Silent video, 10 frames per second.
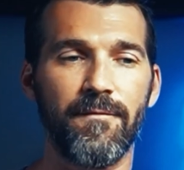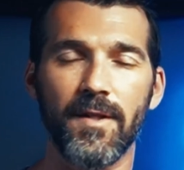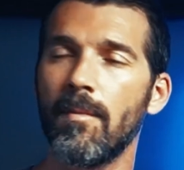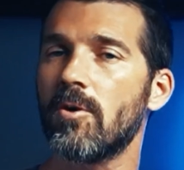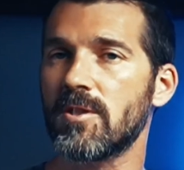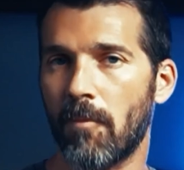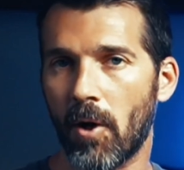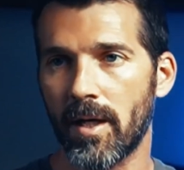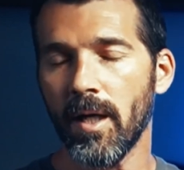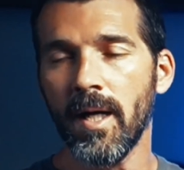For the most
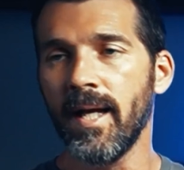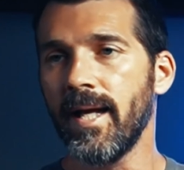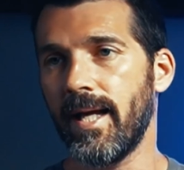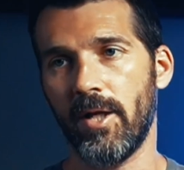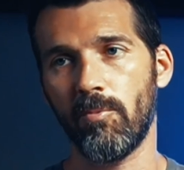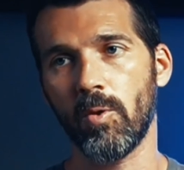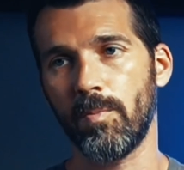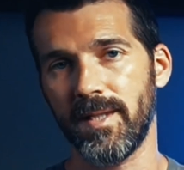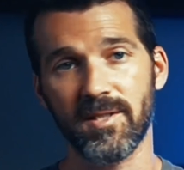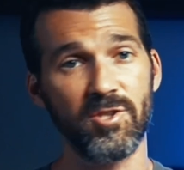part, it will
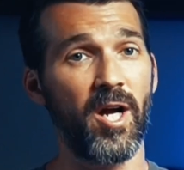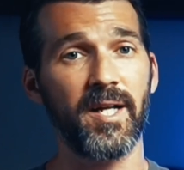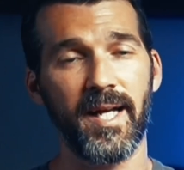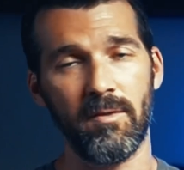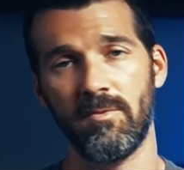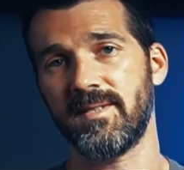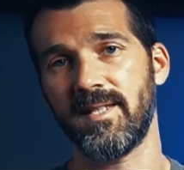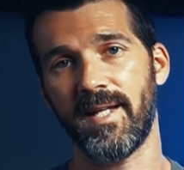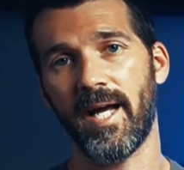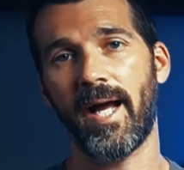be the S O C analyst
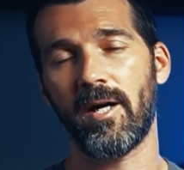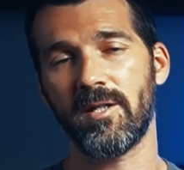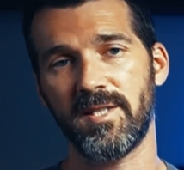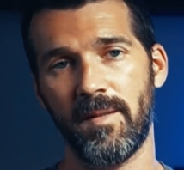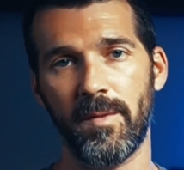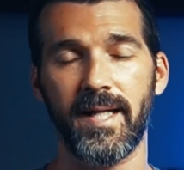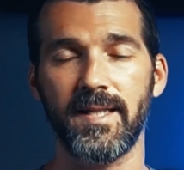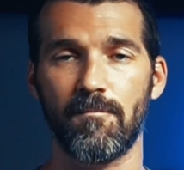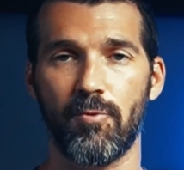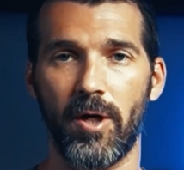and the I R team that
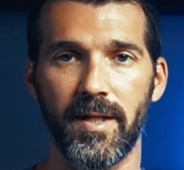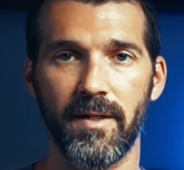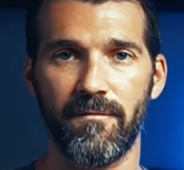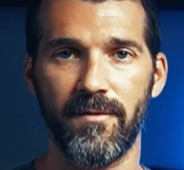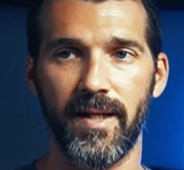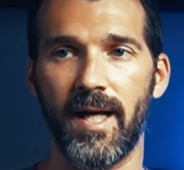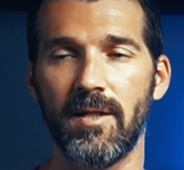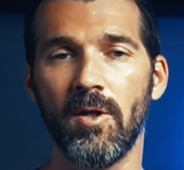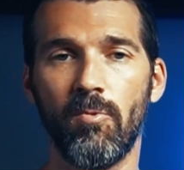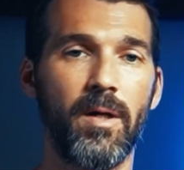gets brought in for
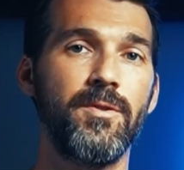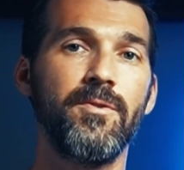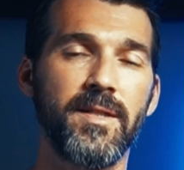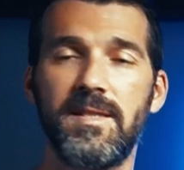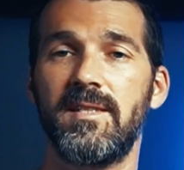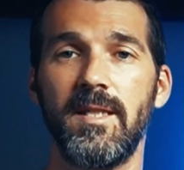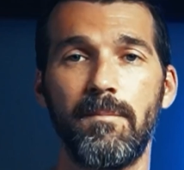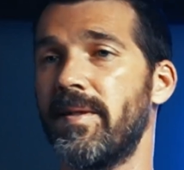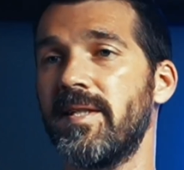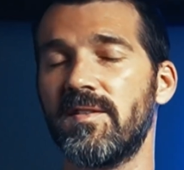that while you get to
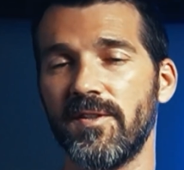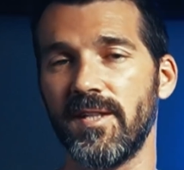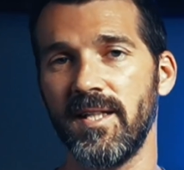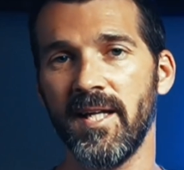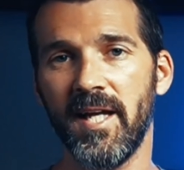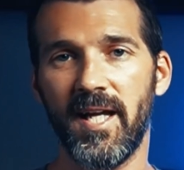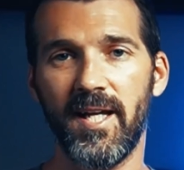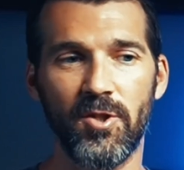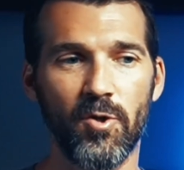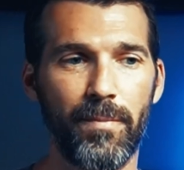sleep peacefully
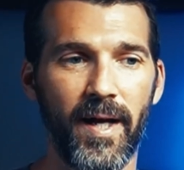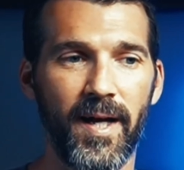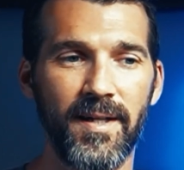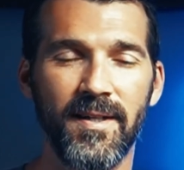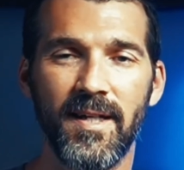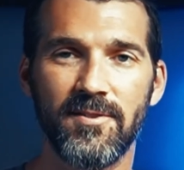in your bed.